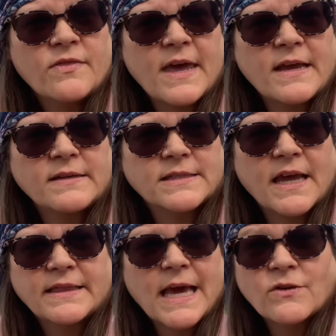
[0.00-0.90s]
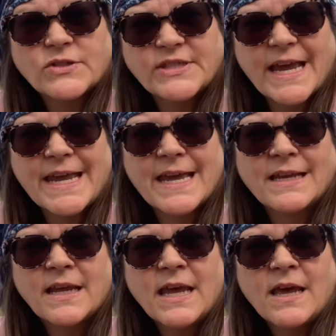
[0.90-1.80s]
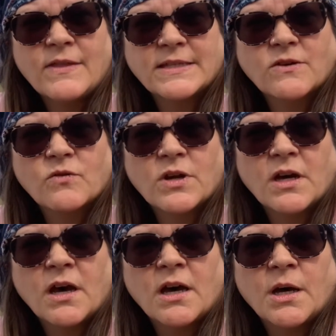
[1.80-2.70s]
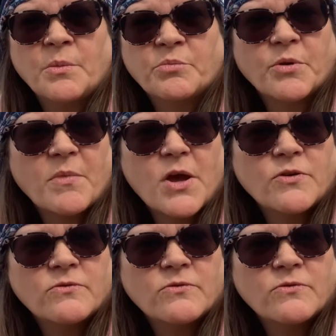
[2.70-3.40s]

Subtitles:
things like that, or sand, that's going to promote